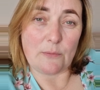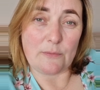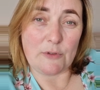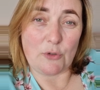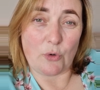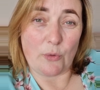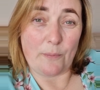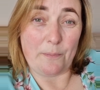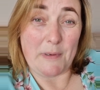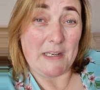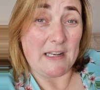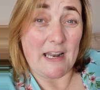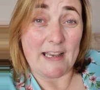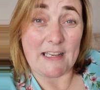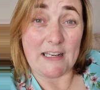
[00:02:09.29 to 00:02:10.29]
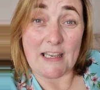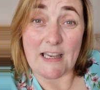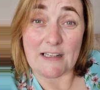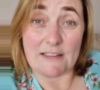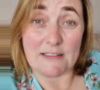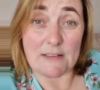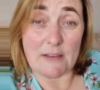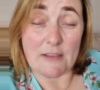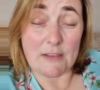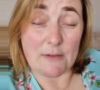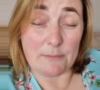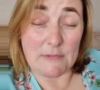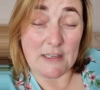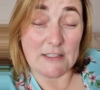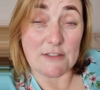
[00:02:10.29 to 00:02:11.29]
being an agony aunt.
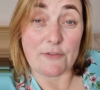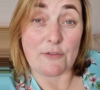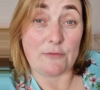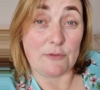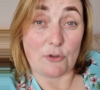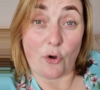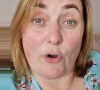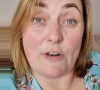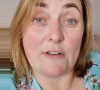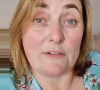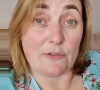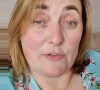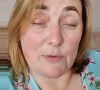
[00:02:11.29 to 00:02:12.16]
Days are gone.